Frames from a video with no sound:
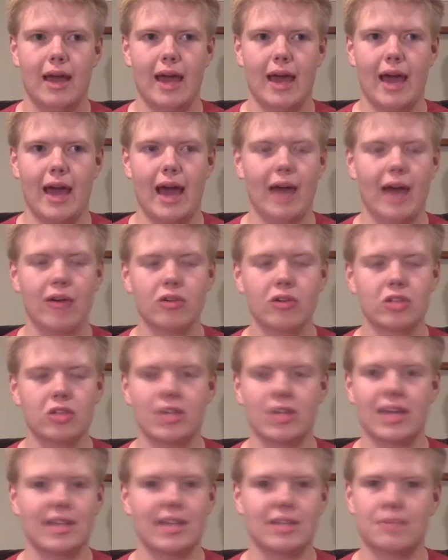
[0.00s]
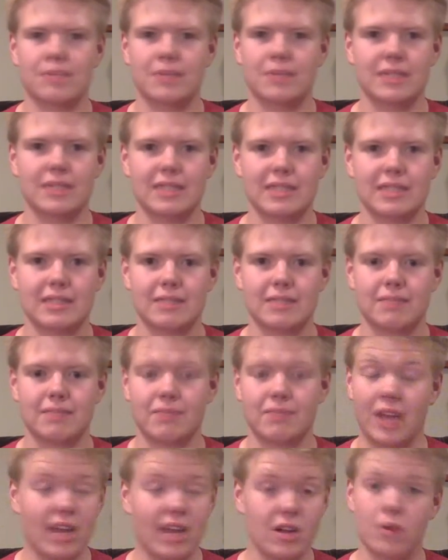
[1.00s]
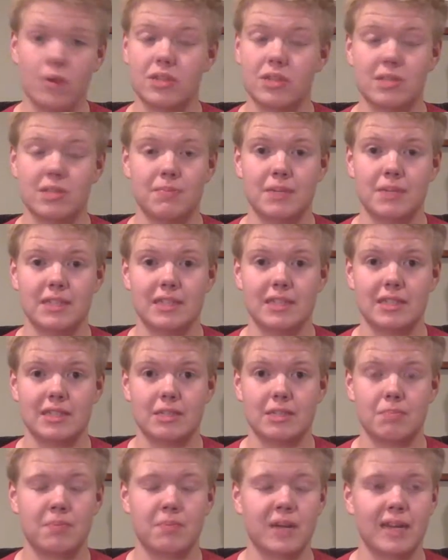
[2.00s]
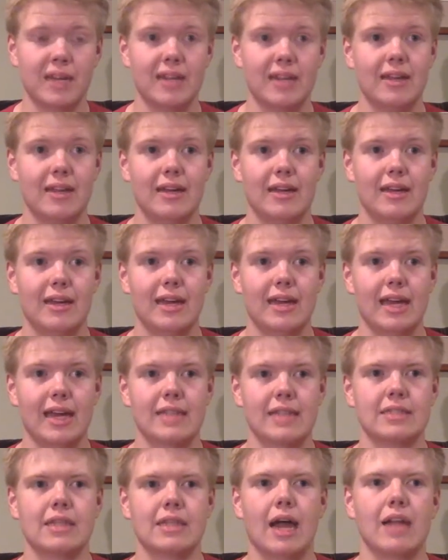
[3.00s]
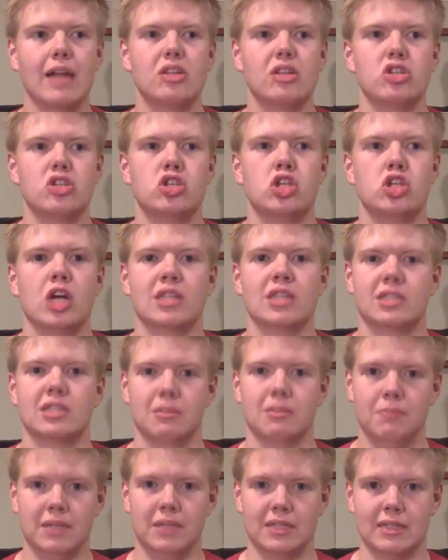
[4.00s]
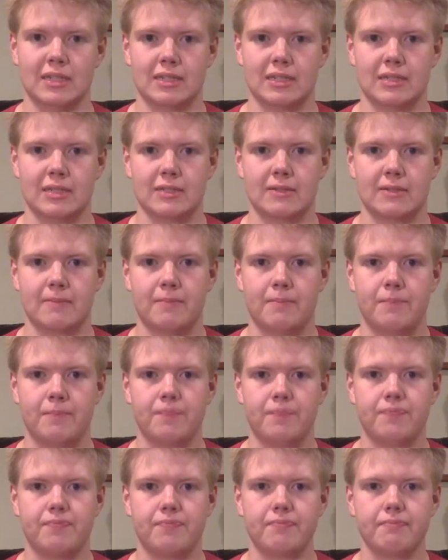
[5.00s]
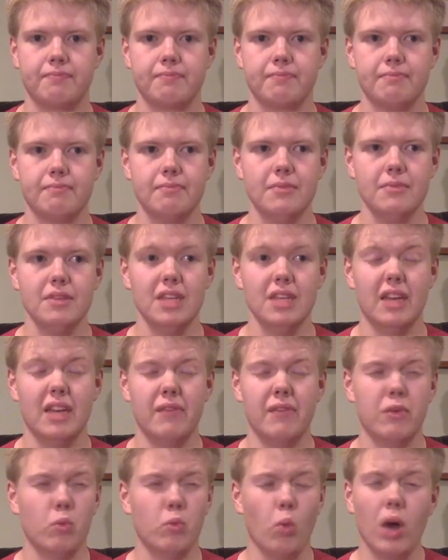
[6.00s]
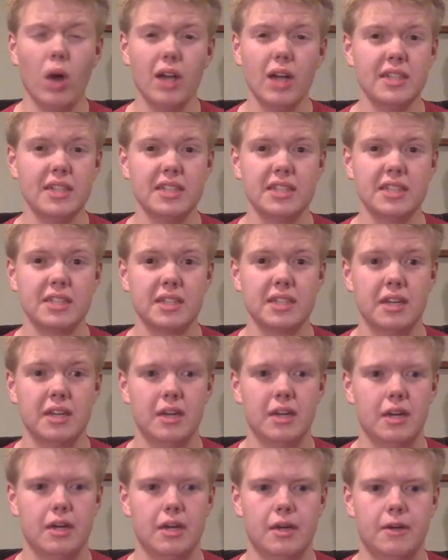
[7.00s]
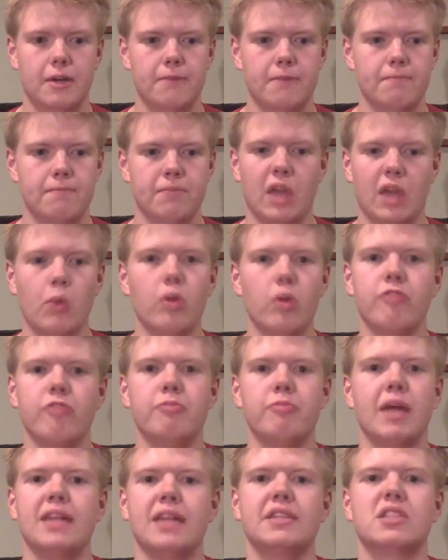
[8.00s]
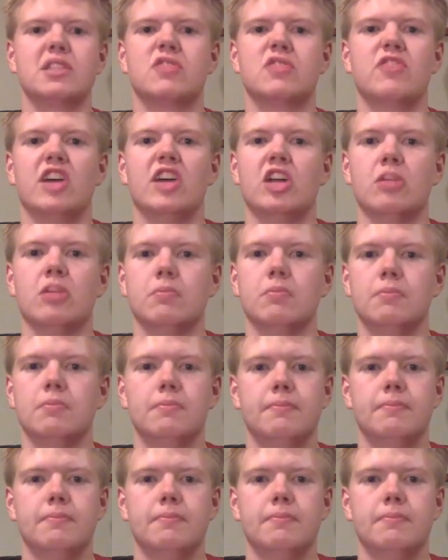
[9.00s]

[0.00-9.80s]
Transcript: I understand it's a business. They know it's a business, but it's not just a business. If it was, they would have made this film